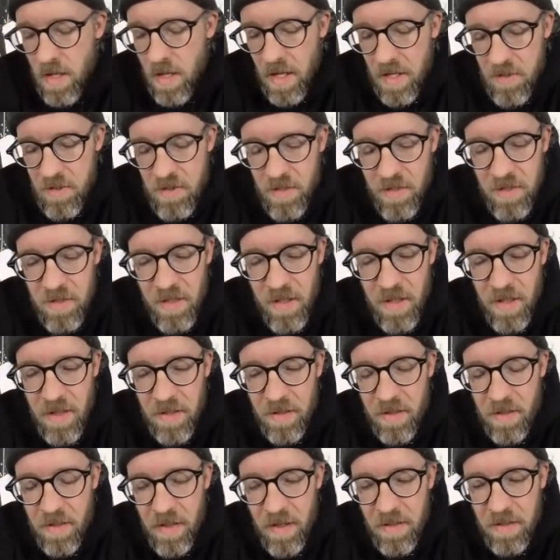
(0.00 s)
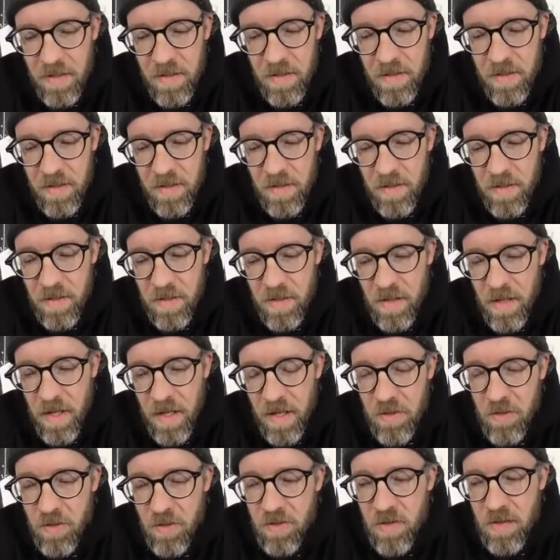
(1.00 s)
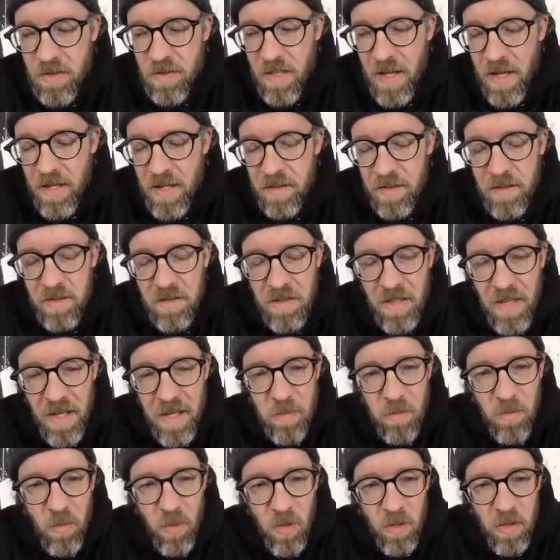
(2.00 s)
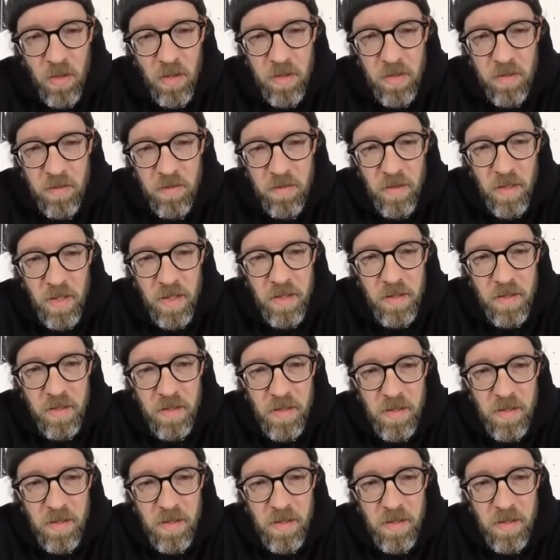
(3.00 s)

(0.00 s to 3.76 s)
I should say, like, I used to tie it to skateboarding, right?